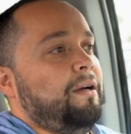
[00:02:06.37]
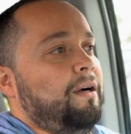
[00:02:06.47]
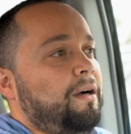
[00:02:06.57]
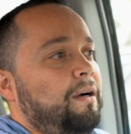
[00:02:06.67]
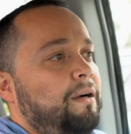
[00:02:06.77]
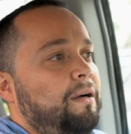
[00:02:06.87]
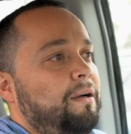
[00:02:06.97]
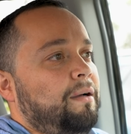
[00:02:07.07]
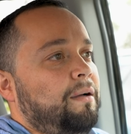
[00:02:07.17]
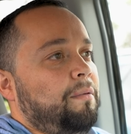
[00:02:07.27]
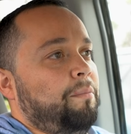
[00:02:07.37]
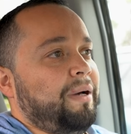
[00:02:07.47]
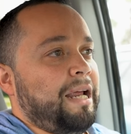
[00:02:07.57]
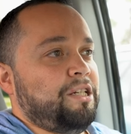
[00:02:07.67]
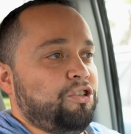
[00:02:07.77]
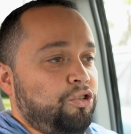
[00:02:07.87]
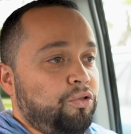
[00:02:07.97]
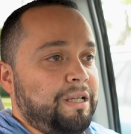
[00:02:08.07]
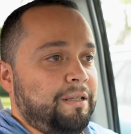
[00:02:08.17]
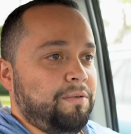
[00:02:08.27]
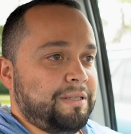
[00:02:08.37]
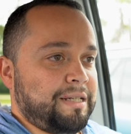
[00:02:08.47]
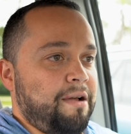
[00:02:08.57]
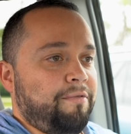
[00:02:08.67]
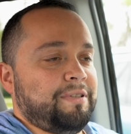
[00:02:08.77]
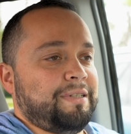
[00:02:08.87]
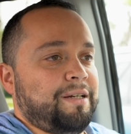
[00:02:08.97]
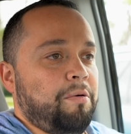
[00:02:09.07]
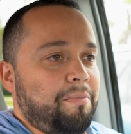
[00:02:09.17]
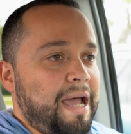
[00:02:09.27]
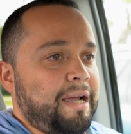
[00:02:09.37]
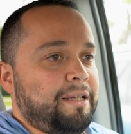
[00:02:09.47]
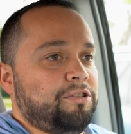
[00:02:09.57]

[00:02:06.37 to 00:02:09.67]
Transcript: But I just knew that it was time for us to come back.